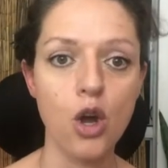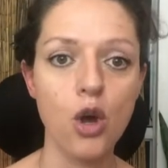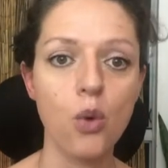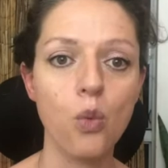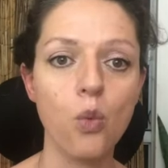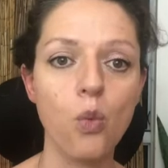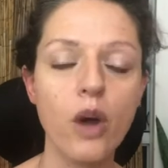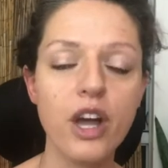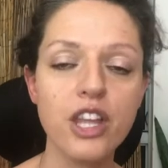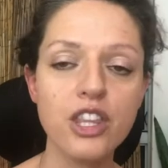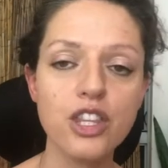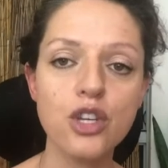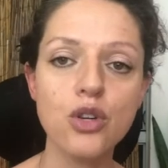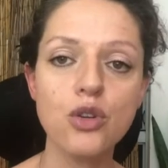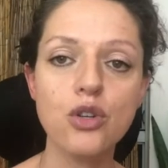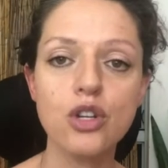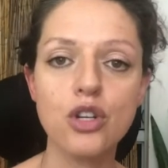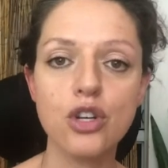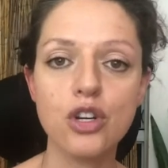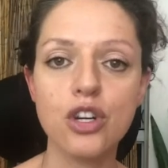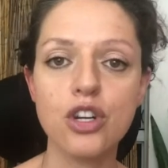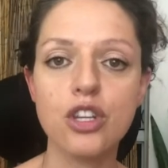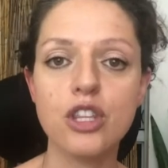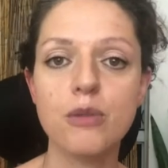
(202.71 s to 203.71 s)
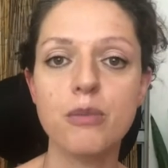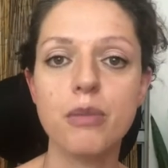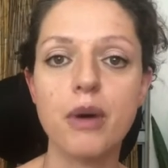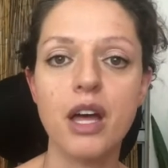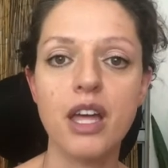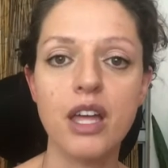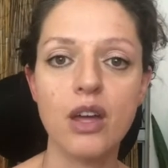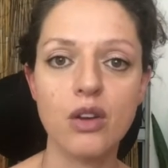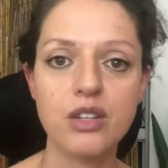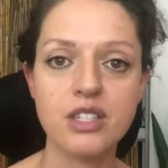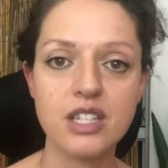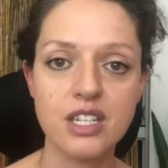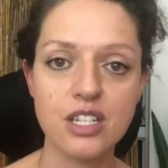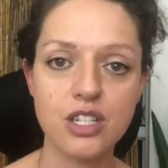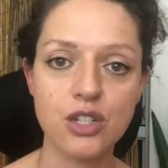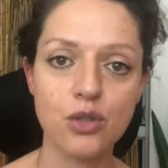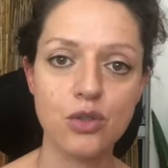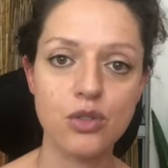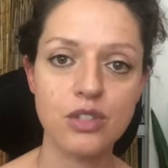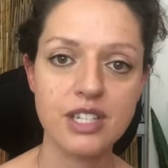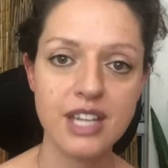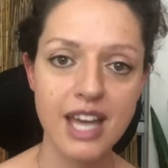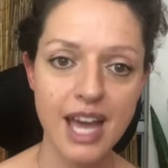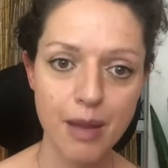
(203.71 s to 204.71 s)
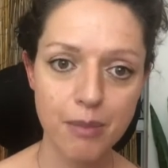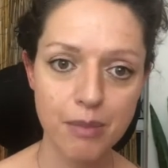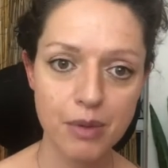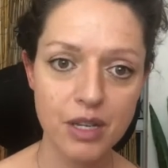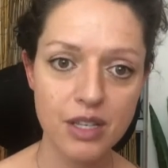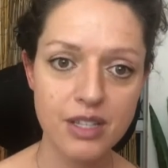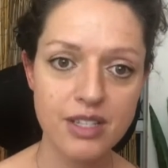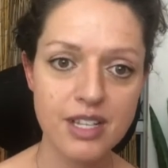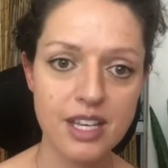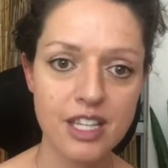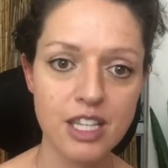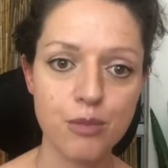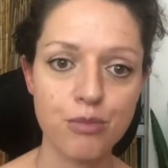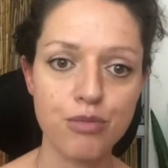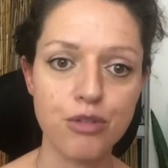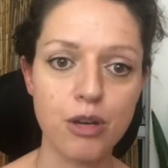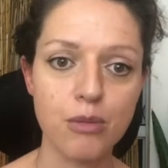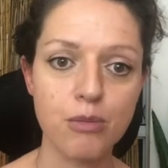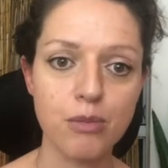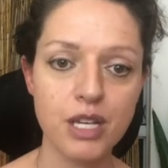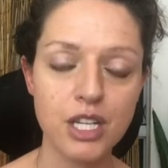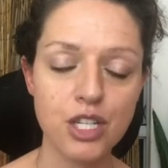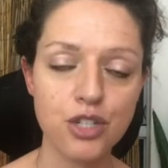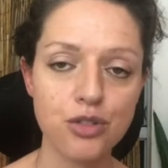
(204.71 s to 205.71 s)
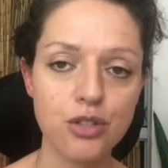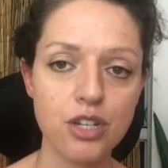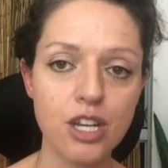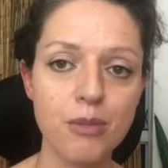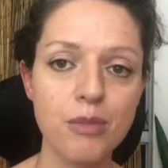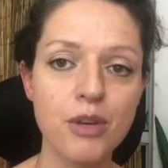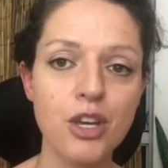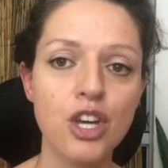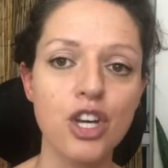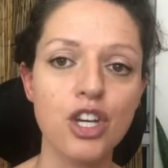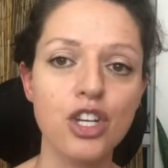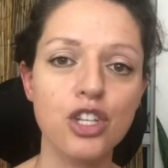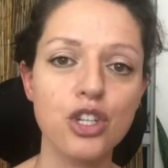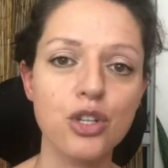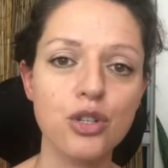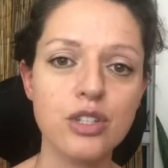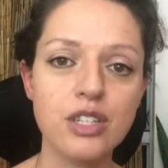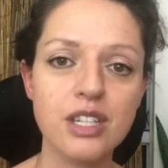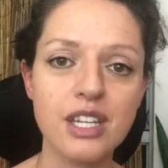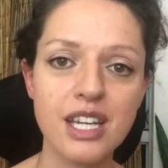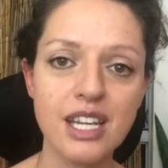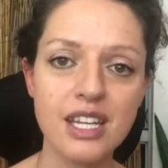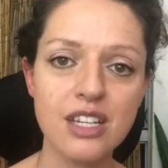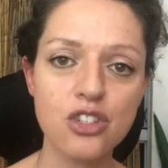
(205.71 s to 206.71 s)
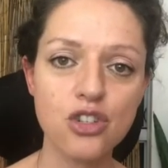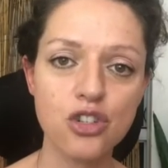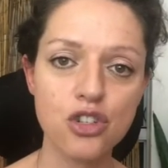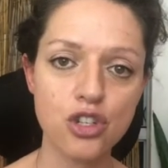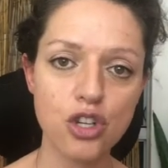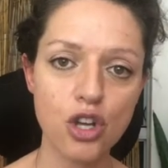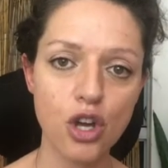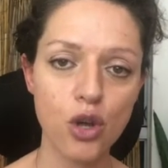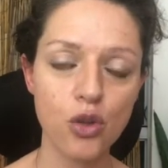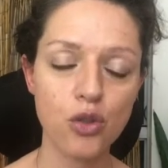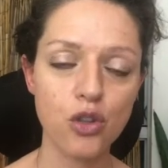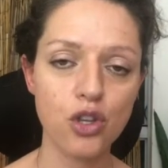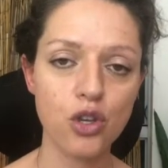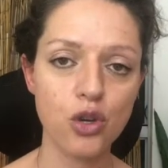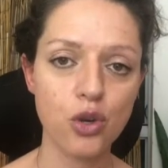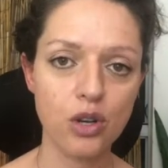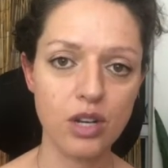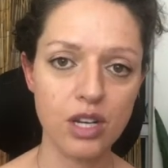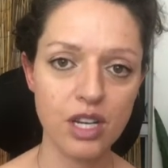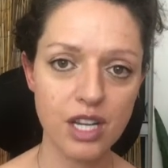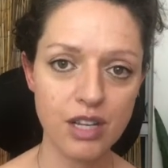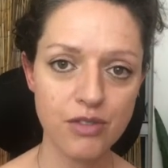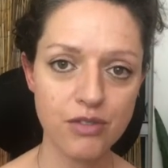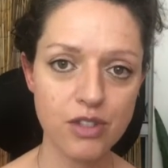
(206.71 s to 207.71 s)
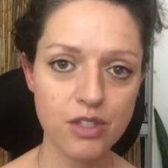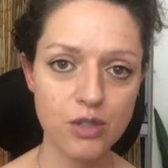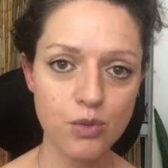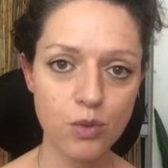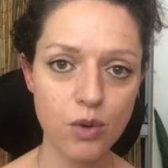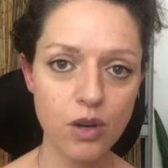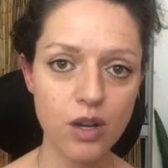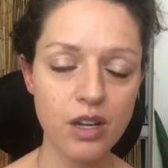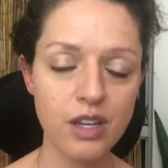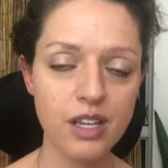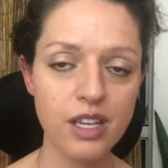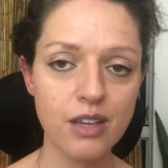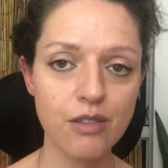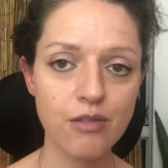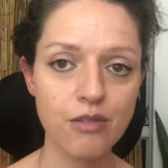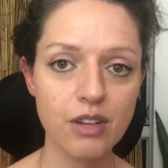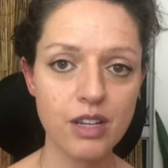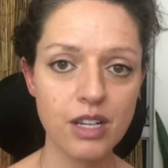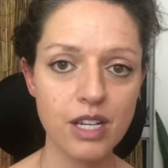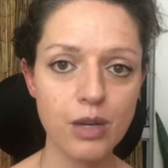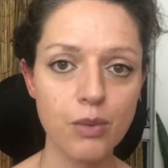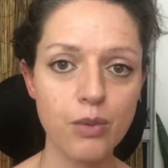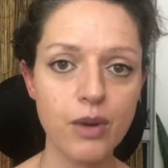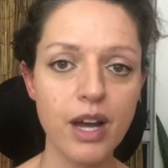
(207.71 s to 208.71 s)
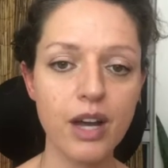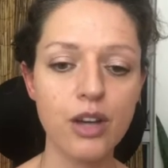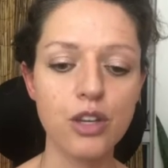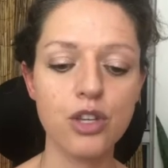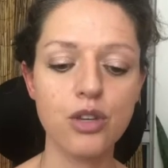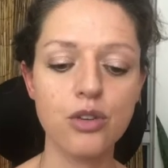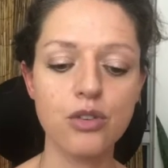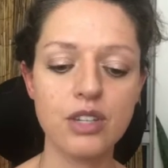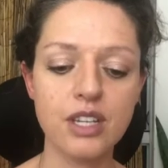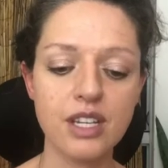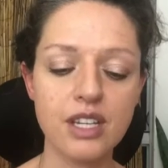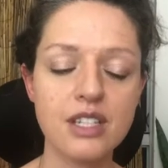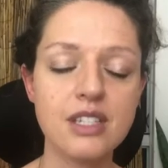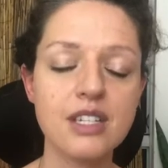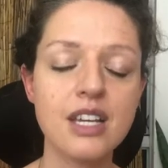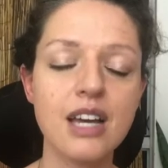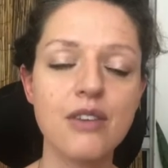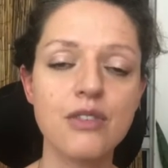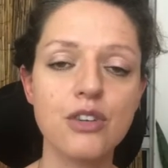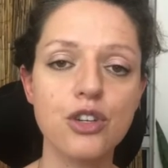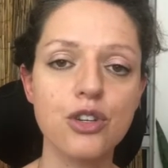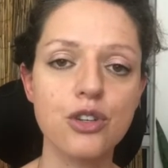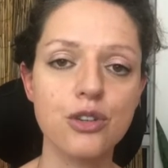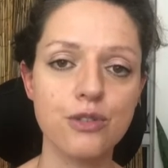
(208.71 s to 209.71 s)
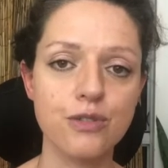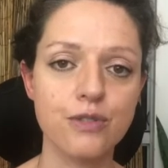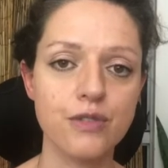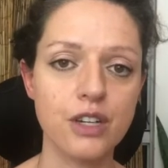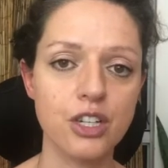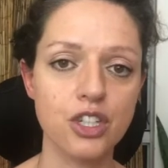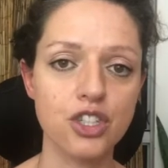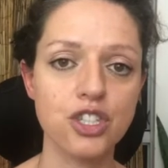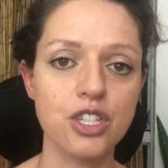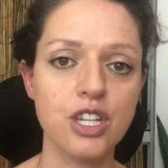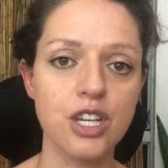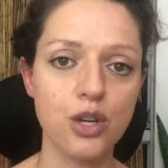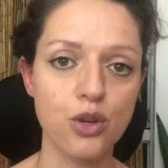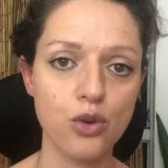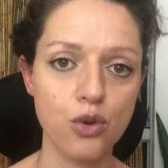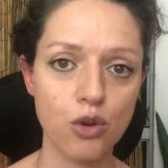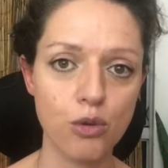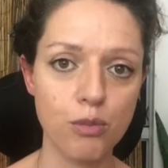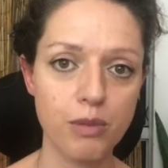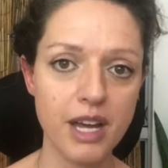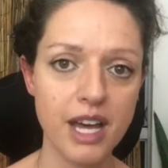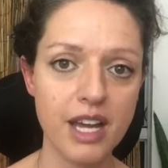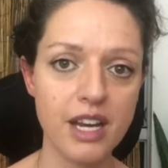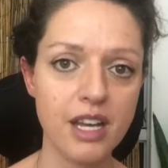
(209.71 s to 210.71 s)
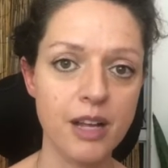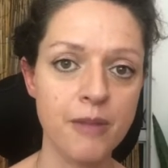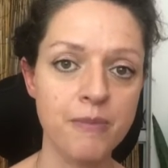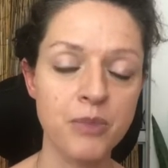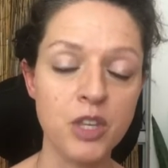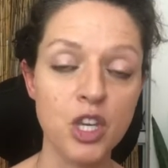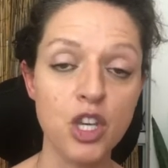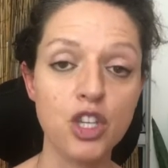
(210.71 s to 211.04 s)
When you look at the bioidentical tablets like the Prometrium, you need to know that your liver's working really well, you need to have a good functioning gallbladder,